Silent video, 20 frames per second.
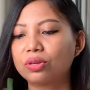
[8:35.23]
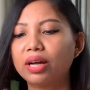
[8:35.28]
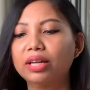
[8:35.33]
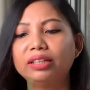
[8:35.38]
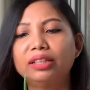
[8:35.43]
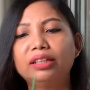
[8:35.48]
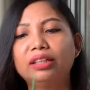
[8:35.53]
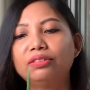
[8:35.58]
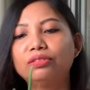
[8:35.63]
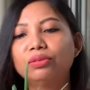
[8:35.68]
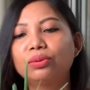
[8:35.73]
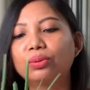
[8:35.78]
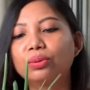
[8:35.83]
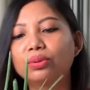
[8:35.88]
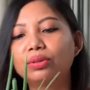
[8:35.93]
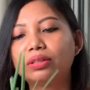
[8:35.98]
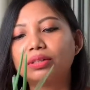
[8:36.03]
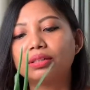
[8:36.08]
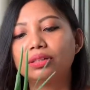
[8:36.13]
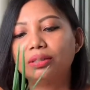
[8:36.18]
Onion, I've
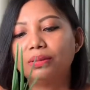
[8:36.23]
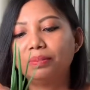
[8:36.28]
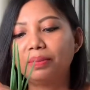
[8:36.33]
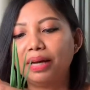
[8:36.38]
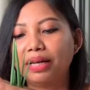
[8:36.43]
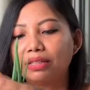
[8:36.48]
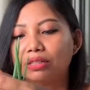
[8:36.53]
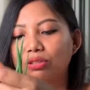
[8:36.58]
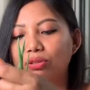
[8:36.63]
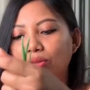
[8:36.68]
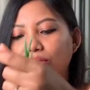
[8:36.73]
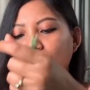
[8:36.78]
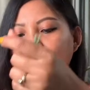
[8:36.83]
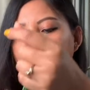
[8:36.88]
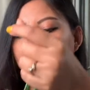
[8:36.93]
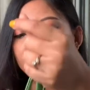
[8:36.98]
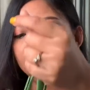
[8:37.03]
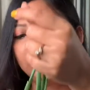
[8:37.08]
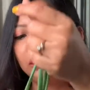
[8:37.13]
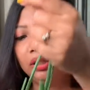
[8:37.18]
grown it in the past
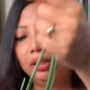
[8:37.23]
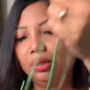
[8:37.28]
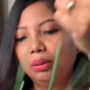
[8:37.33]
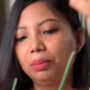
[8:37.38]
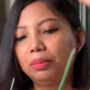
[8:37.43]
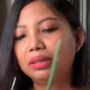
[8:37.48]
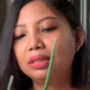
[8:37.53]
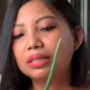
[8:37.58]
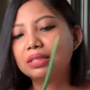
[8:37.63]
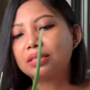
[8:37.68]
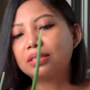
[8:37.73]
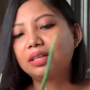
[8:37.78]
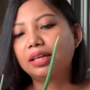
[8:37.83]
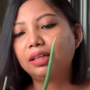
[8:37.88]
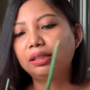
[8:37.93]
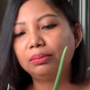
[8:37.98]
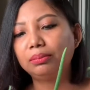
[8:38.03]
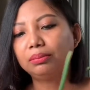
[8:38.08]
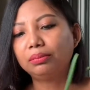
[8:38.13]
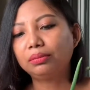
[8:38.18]
also, but this
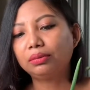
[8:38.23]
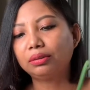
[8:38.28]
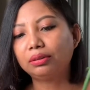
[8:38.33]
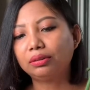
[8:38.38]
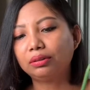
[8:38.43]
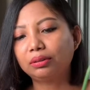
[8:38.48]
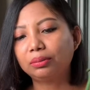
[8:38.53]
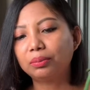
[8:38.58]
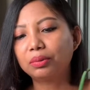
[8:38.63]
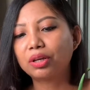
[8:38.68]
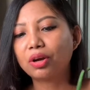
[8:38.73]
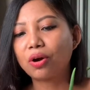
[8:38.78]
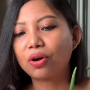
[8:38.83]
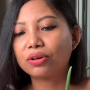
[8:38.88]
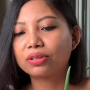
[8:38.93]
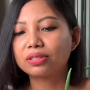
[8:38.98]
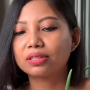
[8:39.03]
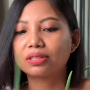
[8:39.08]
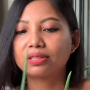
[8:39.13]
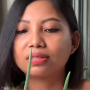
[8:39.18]
time
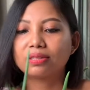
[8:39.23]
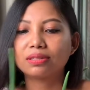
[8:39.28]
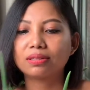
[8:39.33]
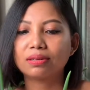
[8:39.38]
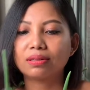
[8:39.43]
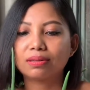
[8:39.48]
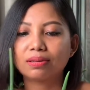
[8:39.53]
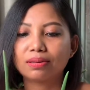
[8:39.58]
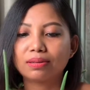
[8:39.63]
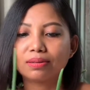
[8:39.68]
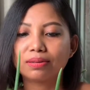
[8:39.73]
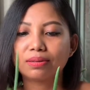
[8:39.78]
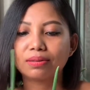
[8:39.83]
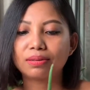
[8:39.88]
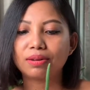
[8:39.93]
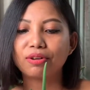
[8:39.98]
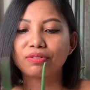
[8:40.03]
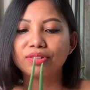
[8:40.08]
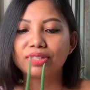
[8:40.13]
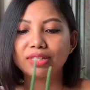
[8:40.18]
because
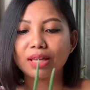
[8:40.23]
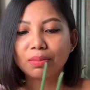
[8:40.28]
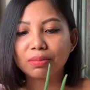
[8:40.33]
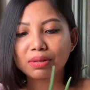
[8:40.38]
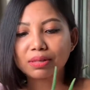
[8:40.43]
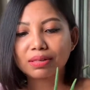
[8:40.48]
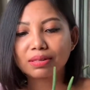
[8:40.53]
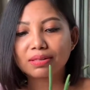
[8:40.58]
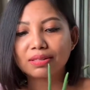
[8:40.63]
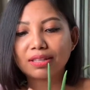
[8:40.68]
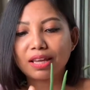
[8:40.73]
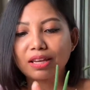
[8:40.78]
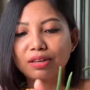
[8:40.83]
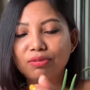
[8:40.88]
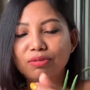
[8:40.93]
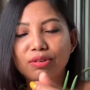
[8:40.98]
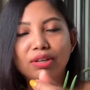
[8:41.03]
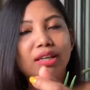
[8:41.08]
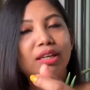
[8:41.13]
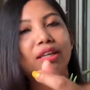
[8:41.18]
of summers and
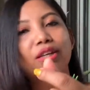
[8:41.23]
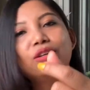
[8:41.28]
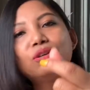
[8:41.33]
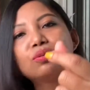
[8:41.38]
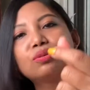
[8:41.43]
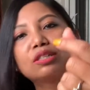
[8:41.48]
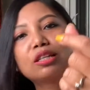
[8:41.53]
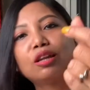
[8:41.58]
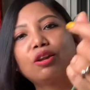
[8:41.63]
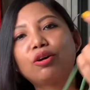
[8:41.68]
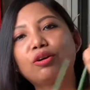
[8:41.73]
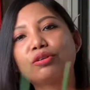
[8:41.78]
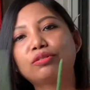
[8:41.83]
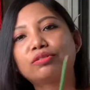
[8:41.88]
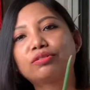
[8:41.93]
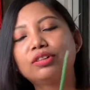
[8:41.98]
we use a lot of